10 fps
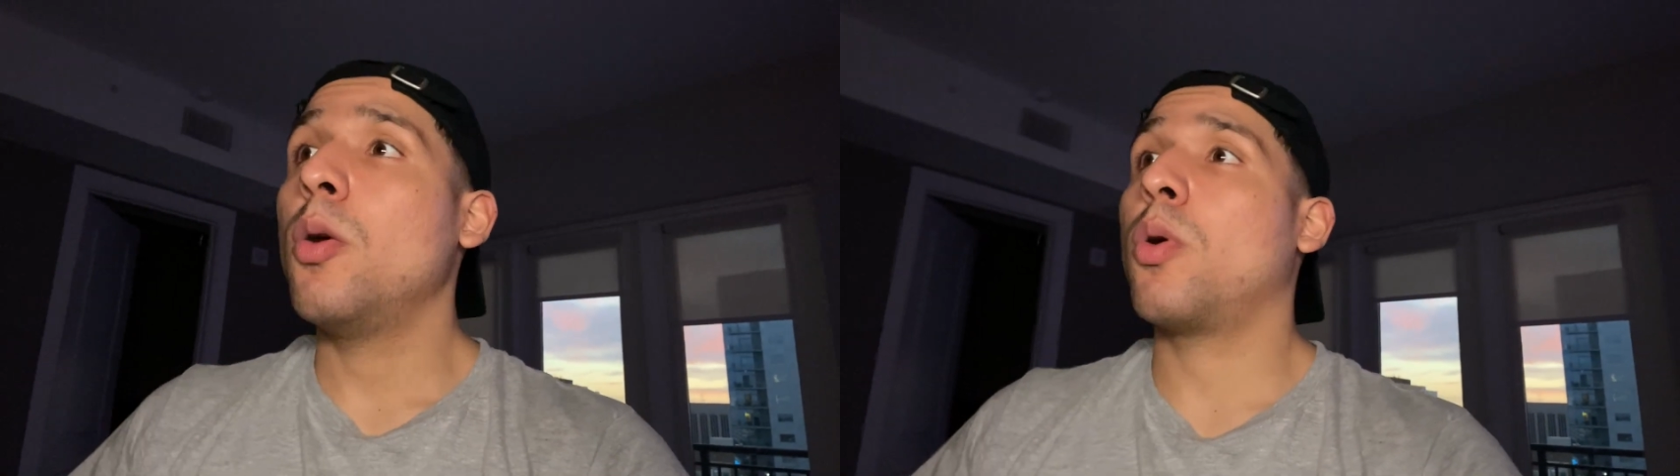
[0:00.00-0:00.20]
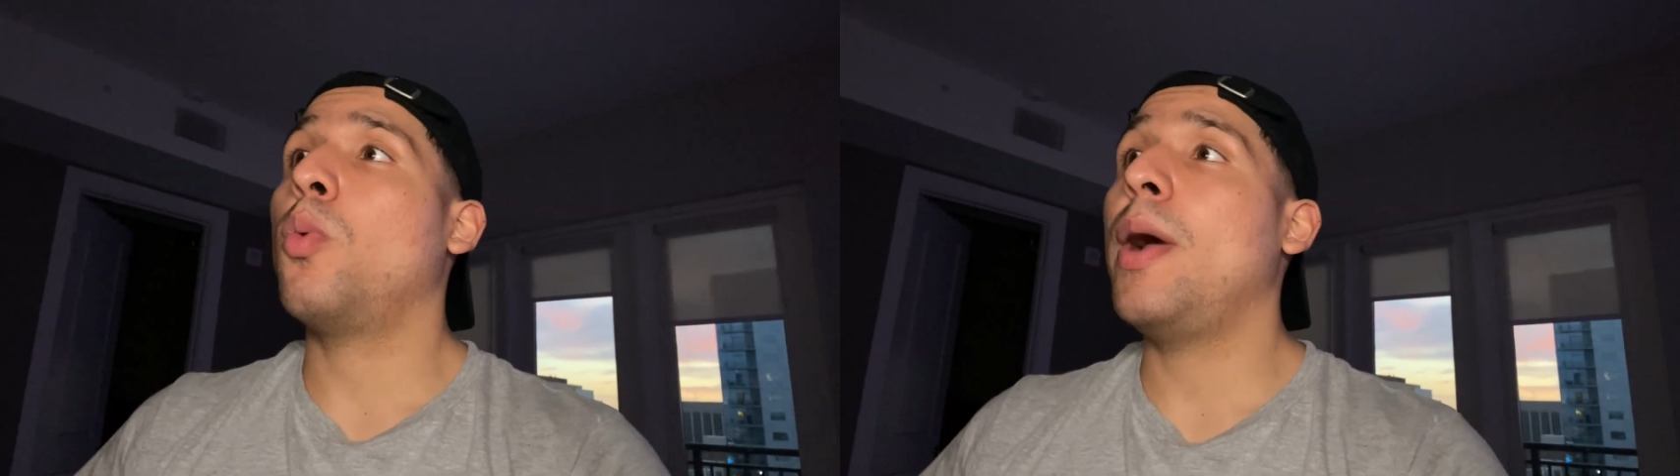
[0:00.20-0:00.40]

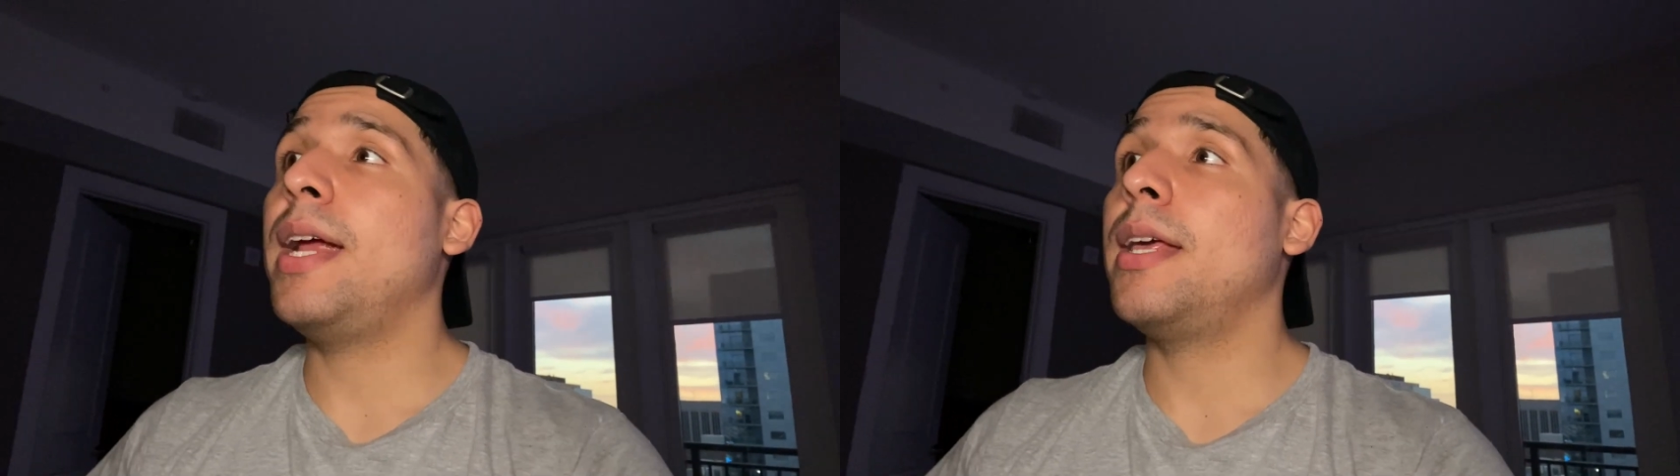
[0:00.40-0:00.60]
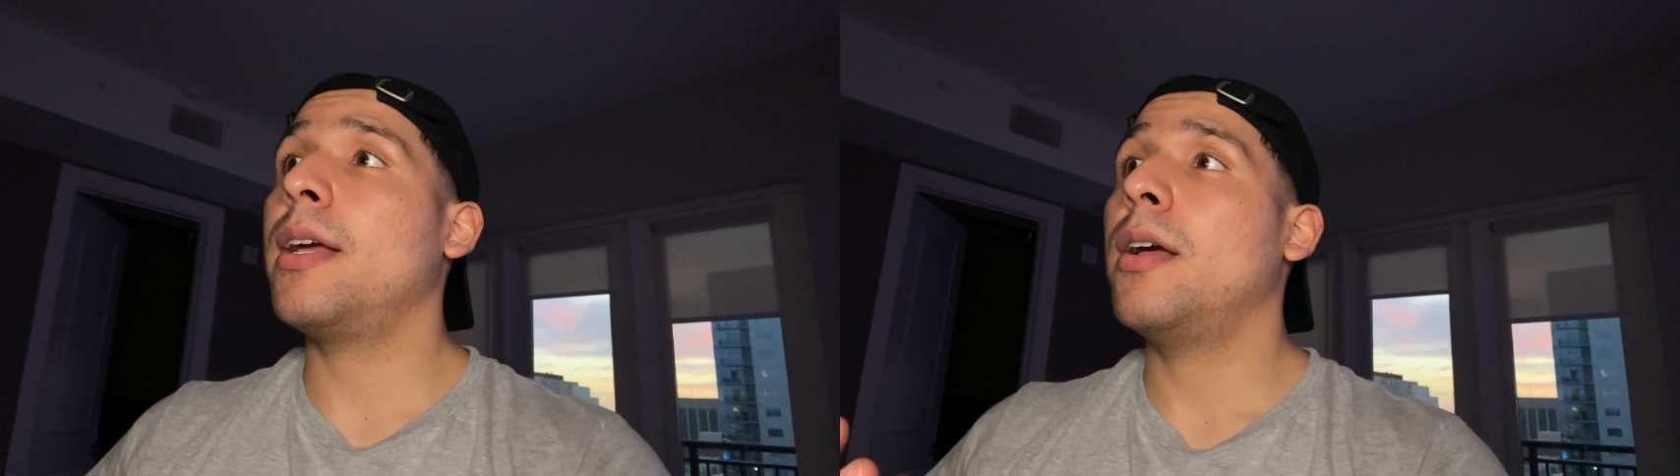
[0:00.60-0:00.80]
We're
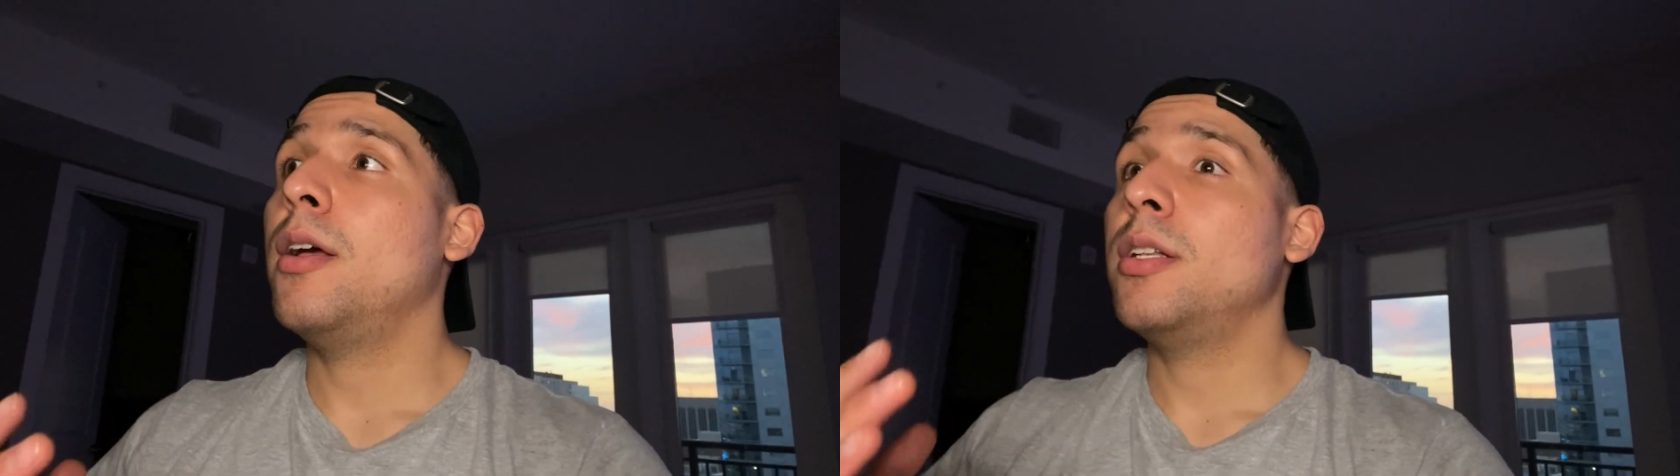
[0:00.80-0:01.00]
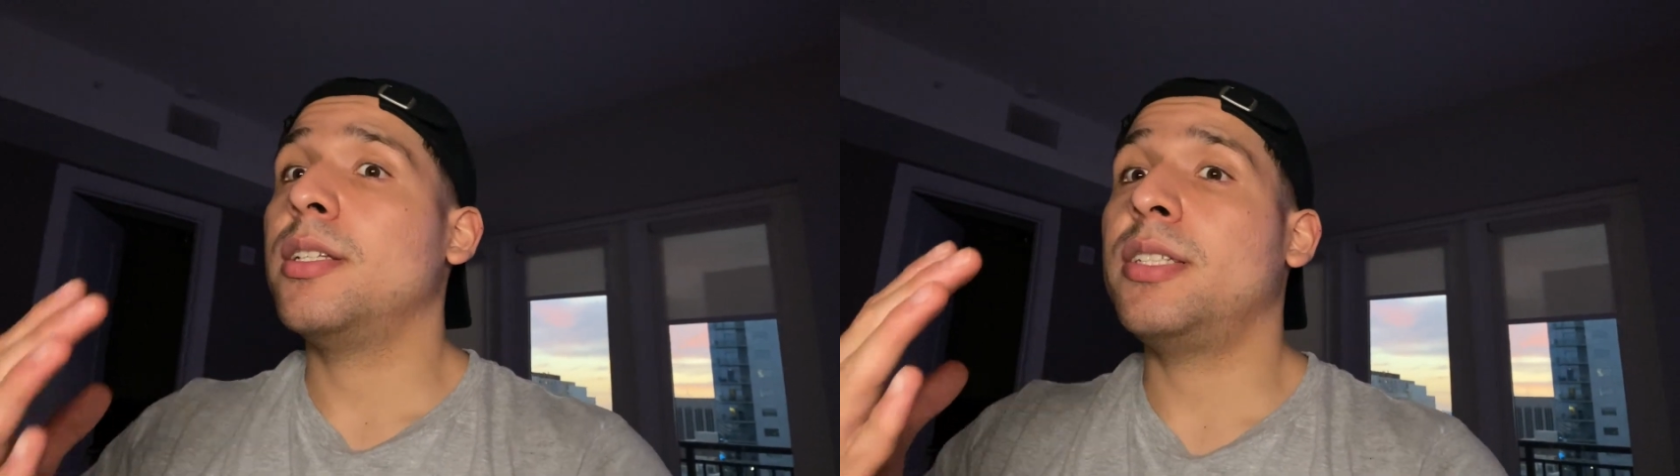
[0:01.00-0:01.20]
waiting
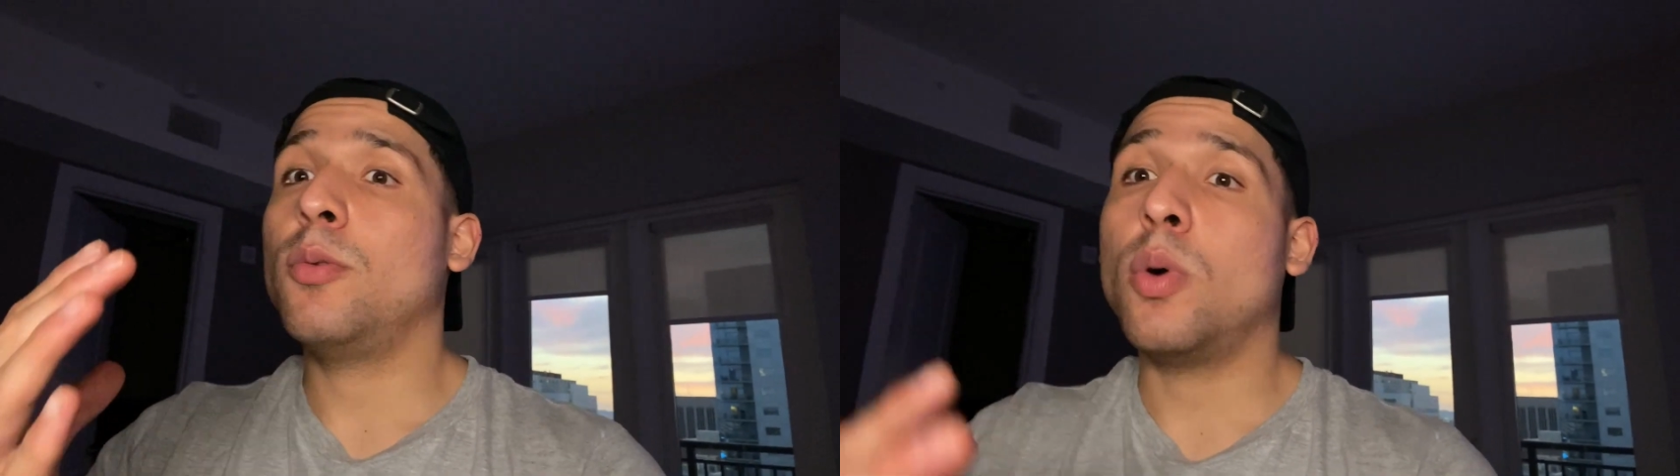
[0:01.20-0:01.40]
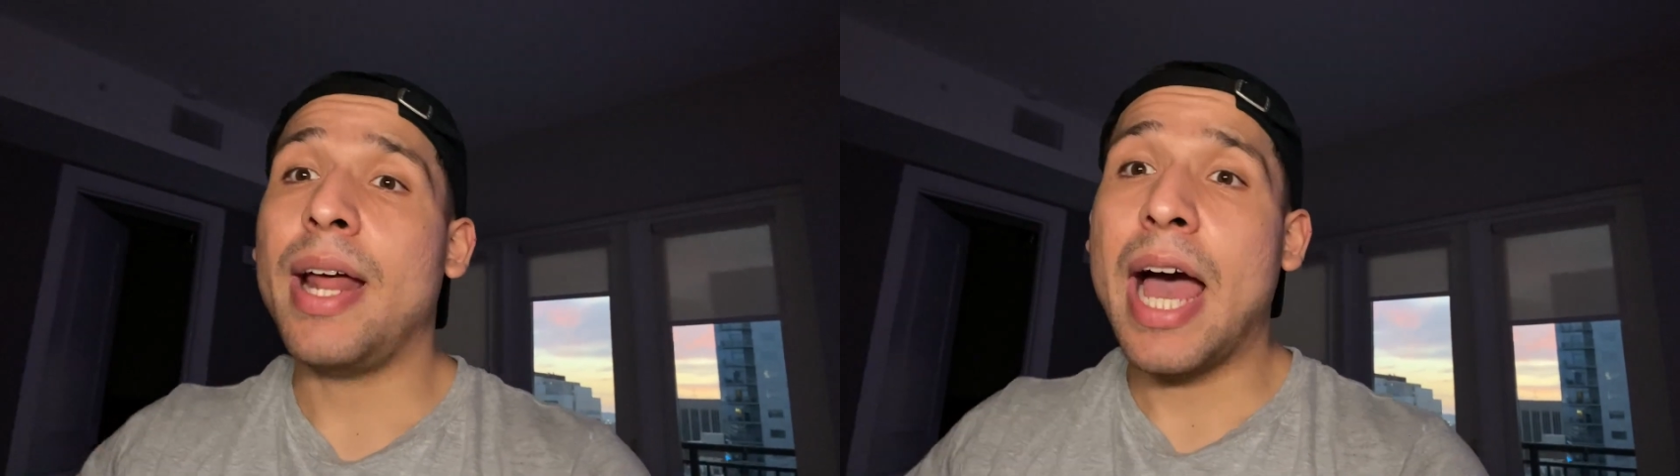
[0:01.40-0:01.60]
to see
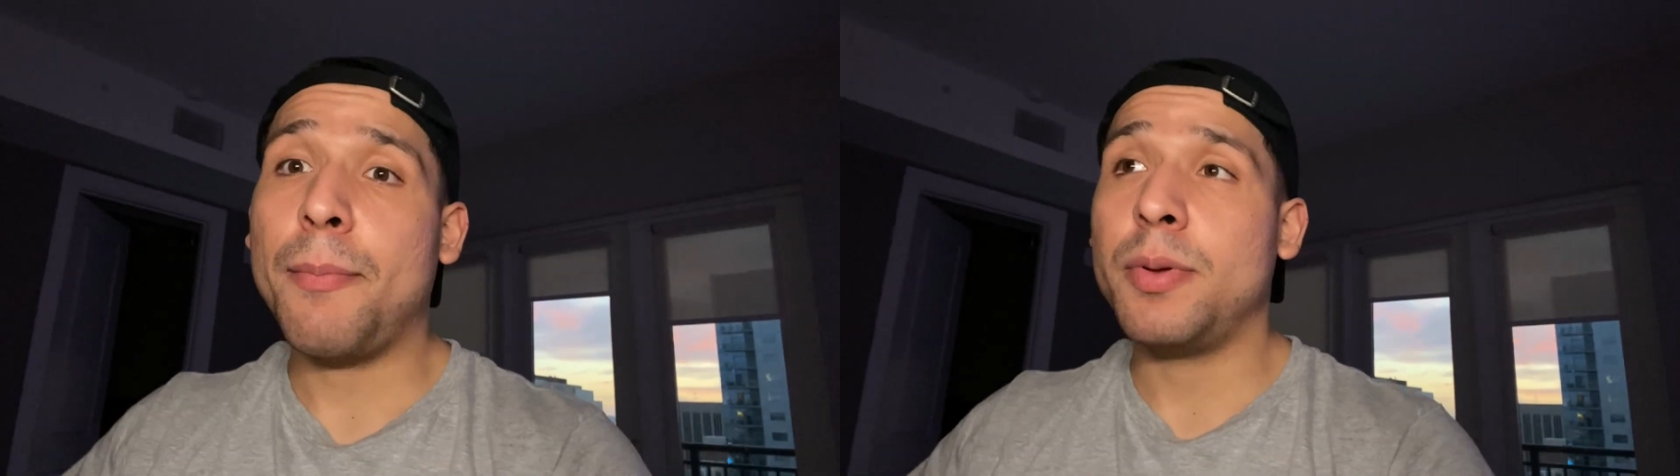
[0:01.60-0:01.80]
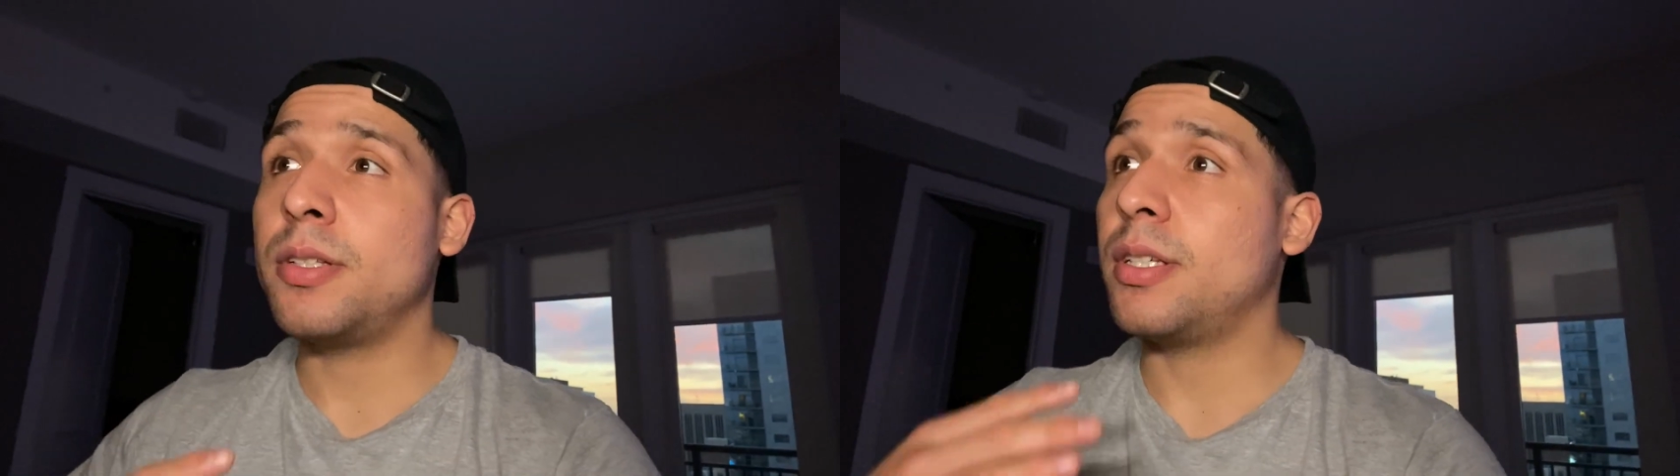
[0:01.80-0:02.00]
what
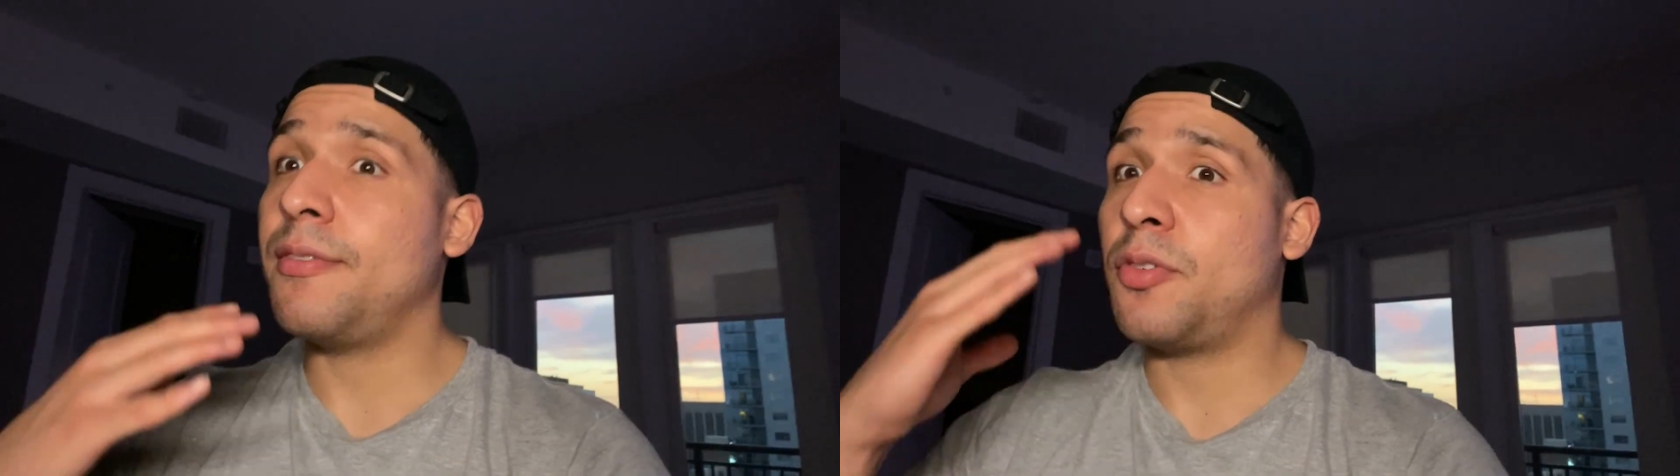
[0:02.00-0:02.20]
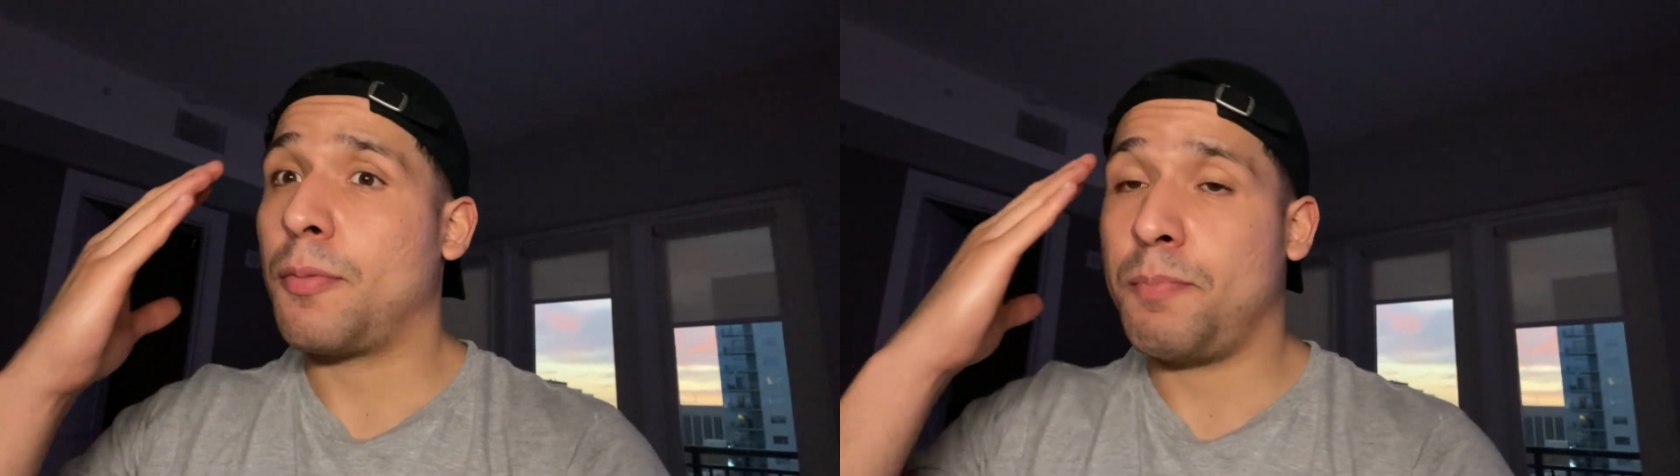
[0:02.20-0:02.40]
happens.
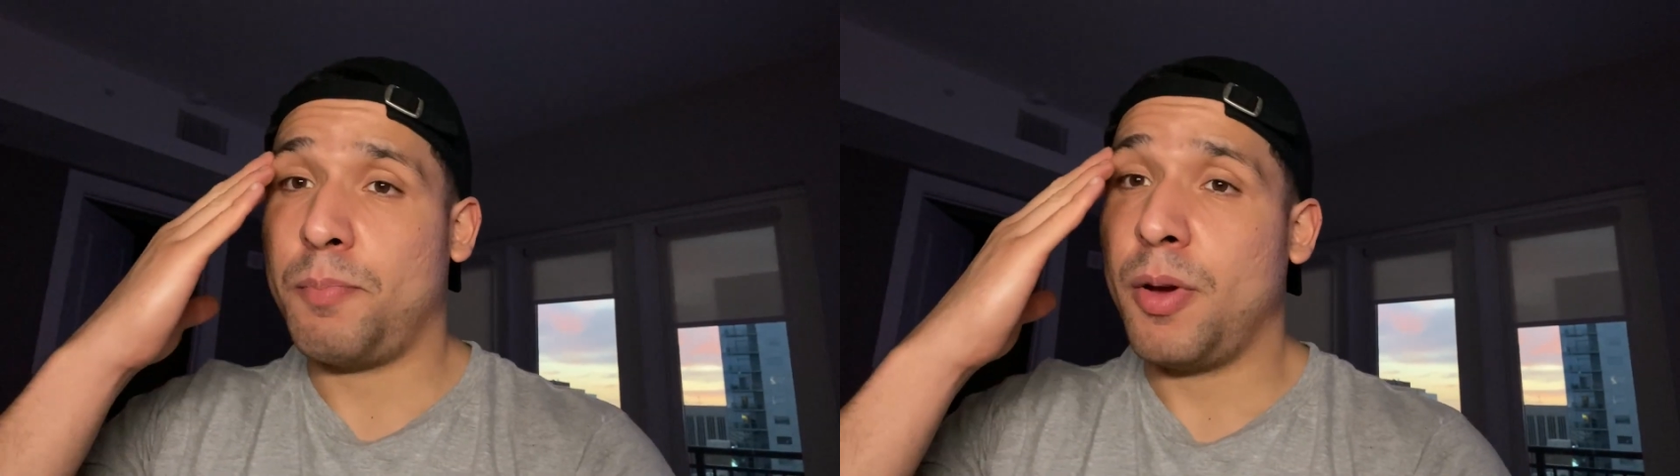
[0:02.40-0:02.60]
If they're